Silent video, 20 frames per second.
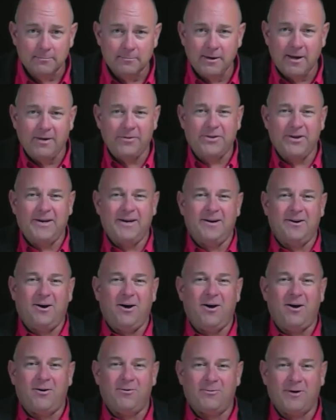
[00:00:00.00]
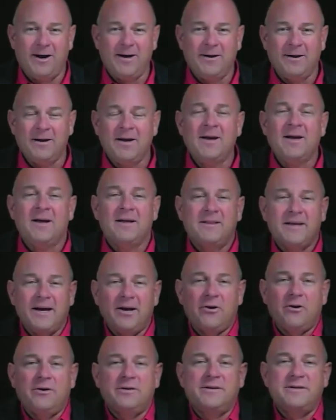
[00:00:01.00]
Nothing at all, right? They
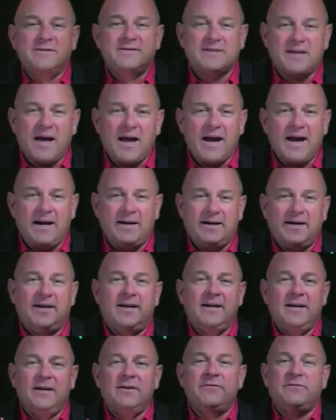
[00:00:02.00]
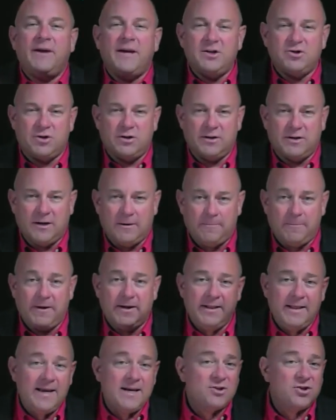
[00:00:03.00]
are a design and an innovation company.
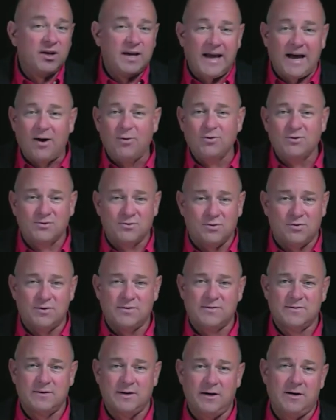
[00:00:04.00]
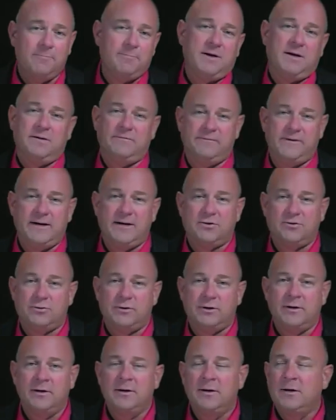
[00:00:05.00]
They actually outsource uh, manufacturing,
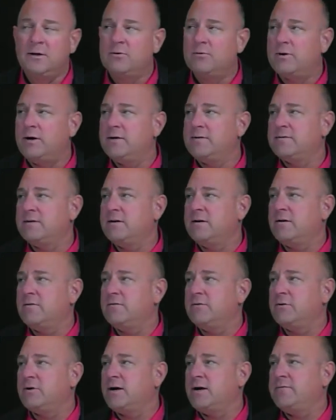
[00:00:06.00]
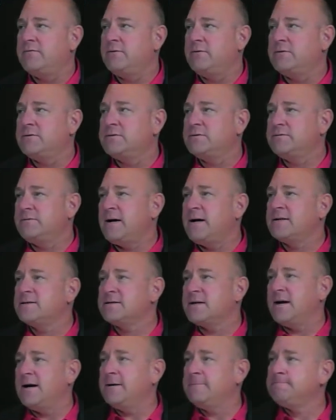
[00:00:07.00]
right, uh, of their iPhones,
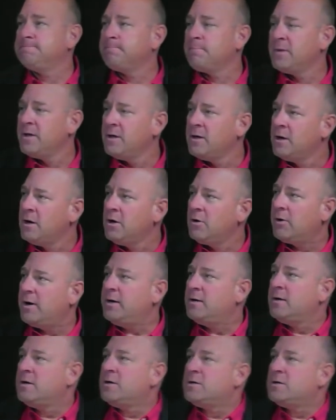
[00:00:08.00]
Foxconn, right?